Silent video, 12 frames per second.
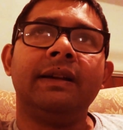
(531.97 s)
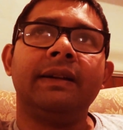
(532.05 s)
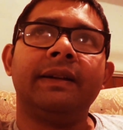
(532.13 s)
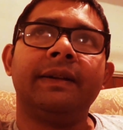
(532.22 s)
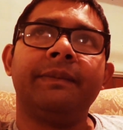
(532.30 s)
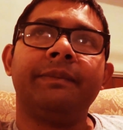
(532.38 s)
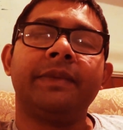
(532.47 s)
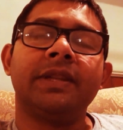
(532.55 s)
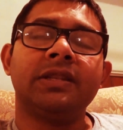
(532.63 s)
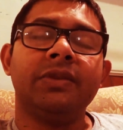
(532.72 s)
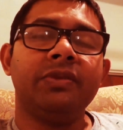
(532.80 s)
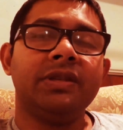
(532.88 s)

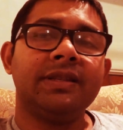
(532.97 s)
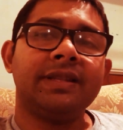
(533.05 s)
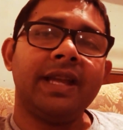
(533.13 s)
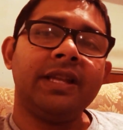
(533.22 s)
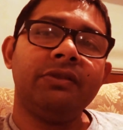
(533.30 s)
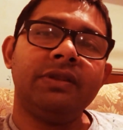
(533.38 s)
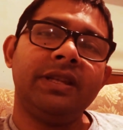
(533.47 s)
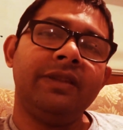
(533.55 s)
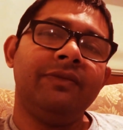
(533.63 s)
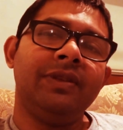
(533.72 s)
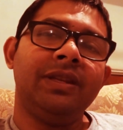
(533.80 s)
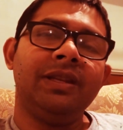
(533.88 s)
So it was a Sanyo
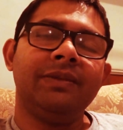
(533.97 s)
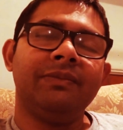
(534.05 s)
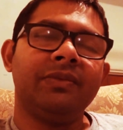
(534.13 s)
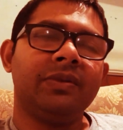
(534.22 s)
TV.